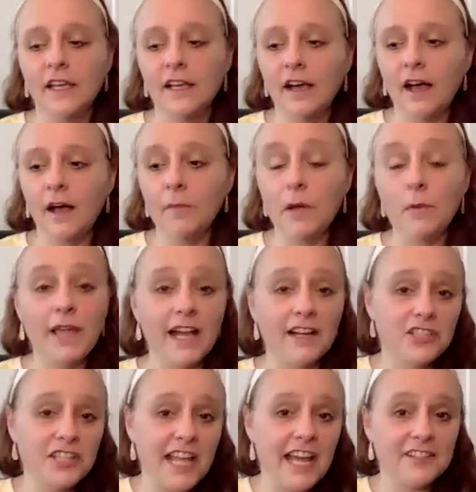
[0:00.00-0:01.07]
And we
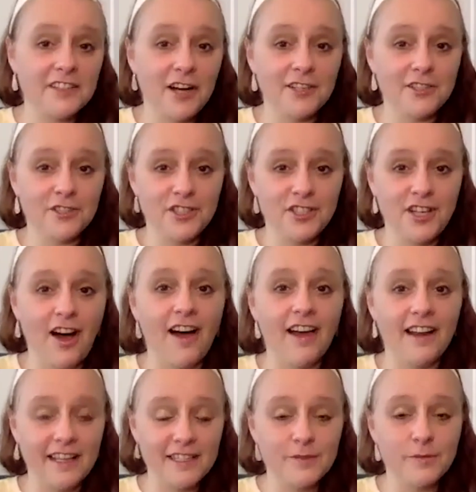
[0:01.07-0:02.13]
actually had Dr. Scott
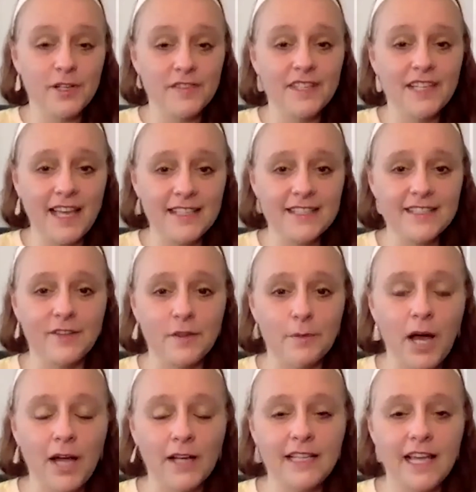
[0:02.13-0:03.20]
as one of the guests on the
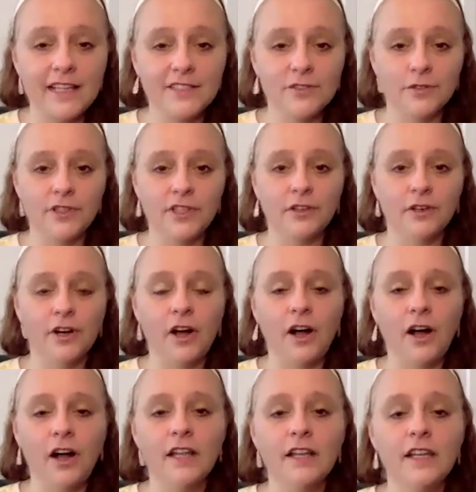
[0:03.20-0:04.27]
podcast earlier
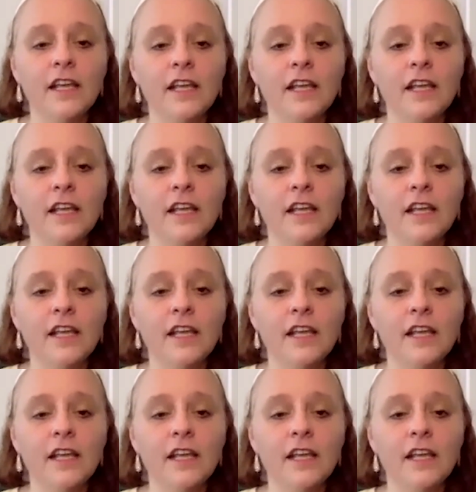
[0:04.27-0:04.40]
on.